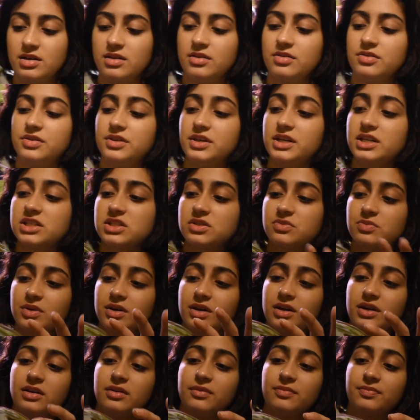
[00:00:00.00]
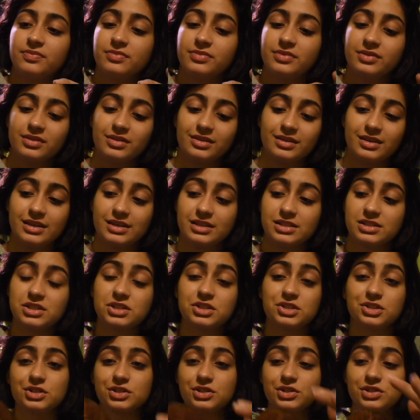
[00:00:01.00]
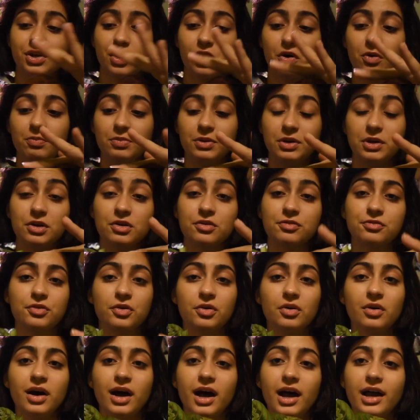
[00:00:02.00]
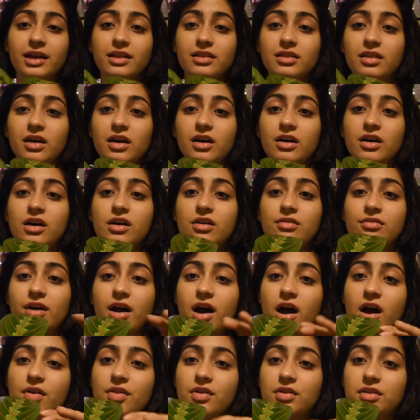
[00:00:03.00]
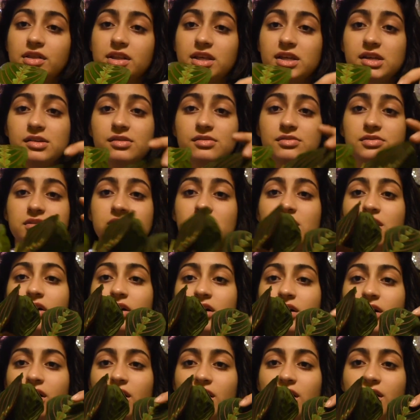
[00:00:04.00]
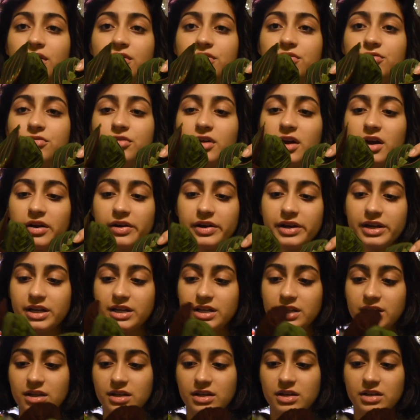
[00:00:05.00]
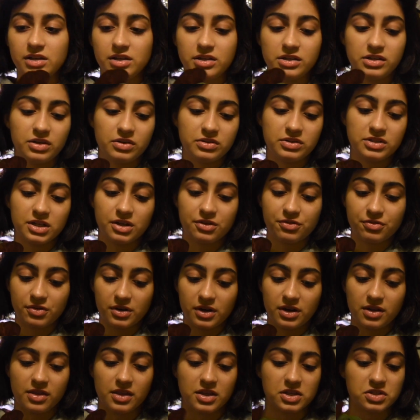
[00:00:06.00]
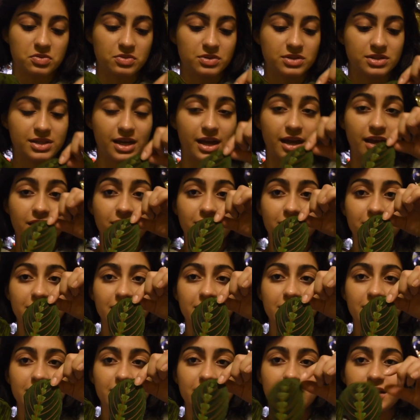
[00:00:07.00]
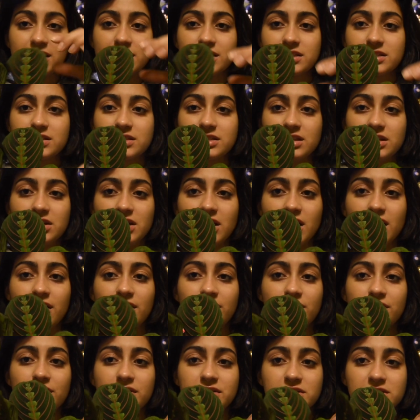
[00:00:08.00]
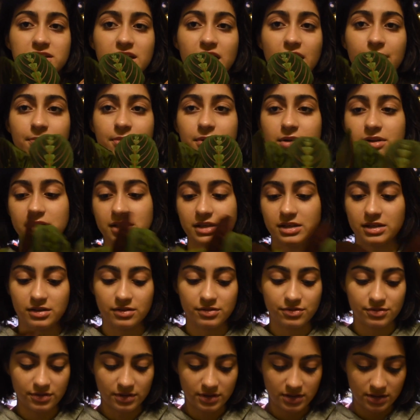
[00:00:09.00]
This one is so beautiful. I love how the leaves are very, different. This one's like this, then you have this type of leaf.